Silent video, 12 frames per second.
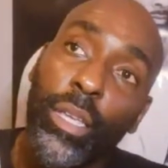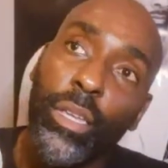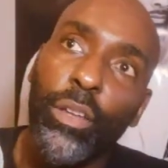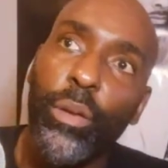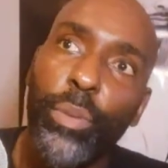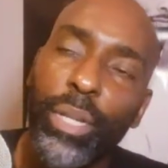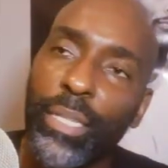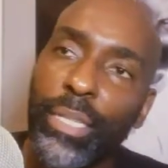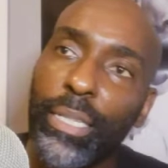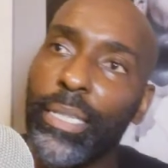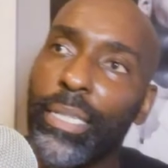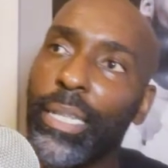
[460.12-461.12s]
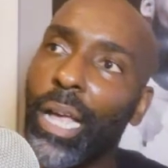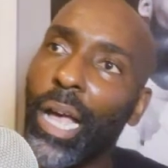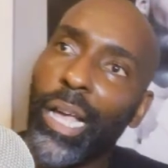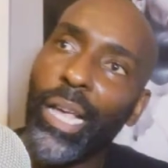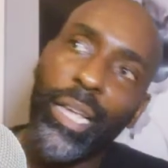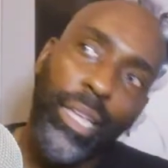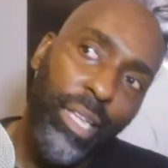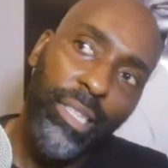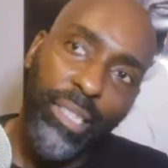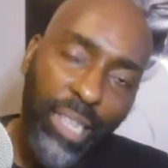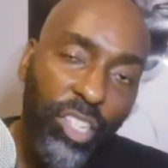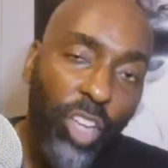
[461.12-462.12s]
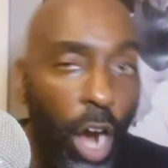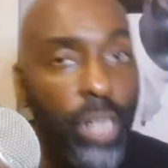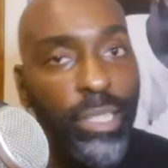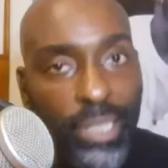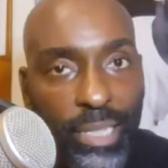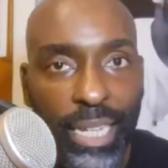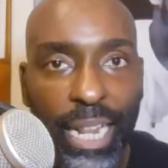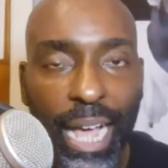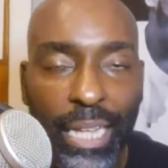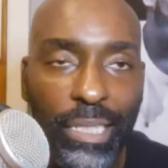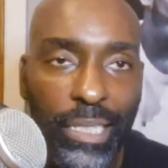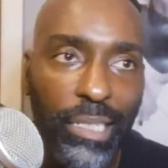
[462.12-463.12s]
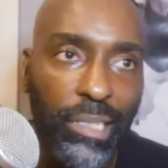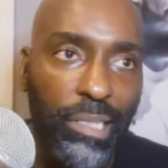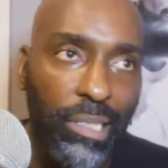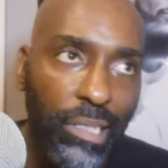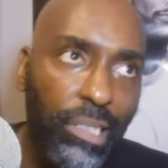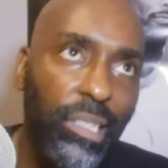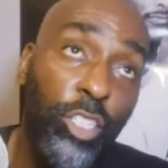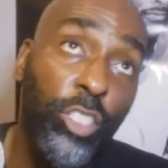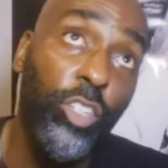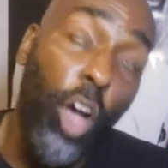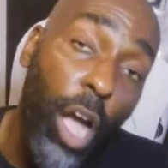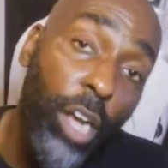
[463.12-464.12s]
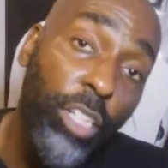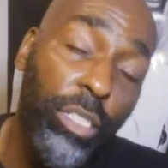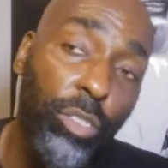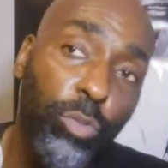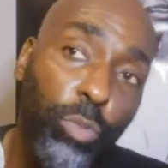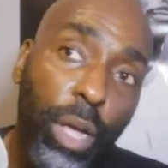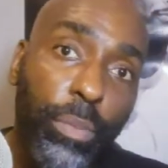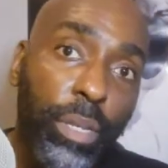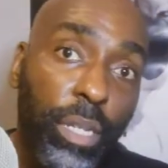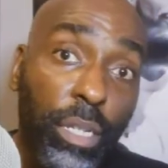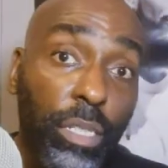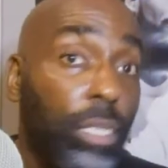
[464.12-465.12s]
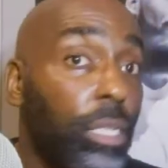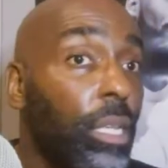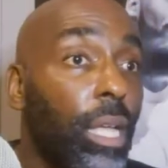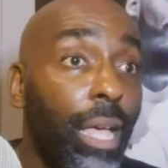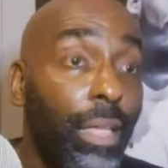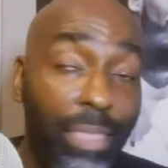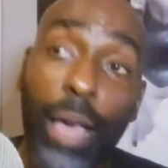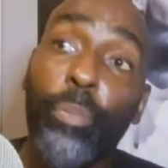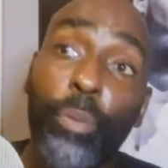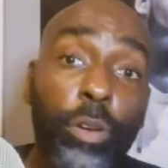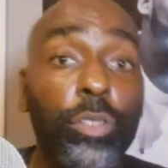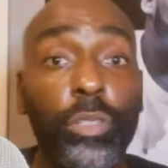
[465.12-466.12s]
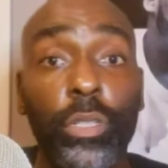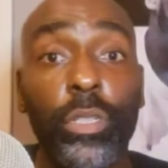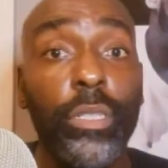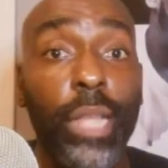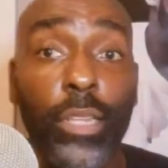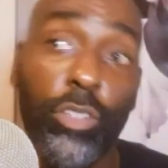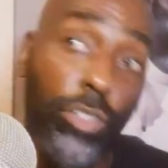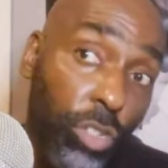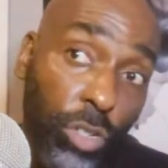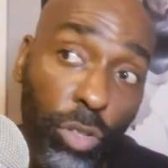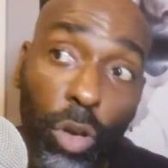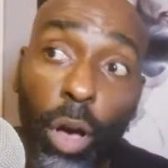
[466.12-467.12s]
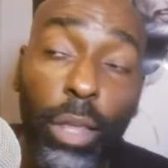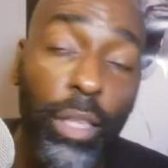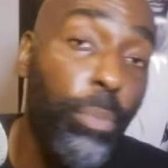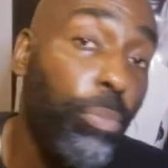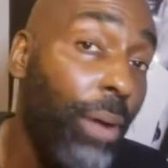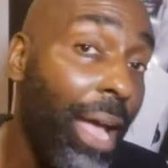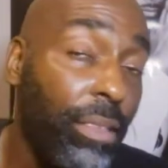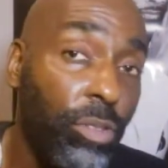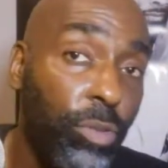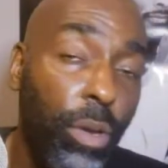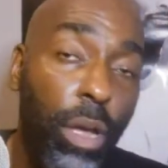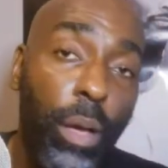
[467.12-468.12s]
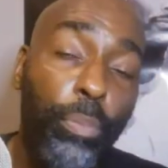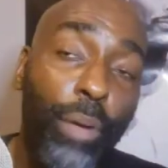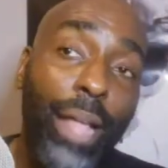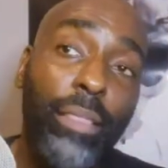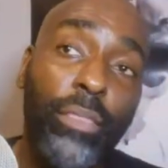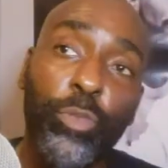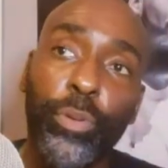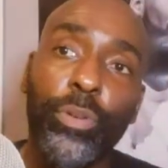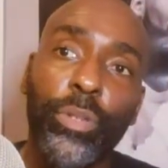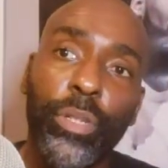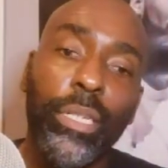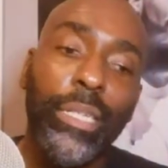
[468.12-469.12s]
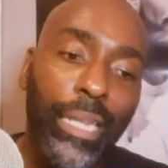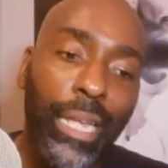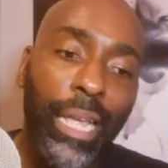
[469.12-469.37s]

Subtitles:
You know, but it's hard to say that. It's harsh as well because that person that you're just calling a practice person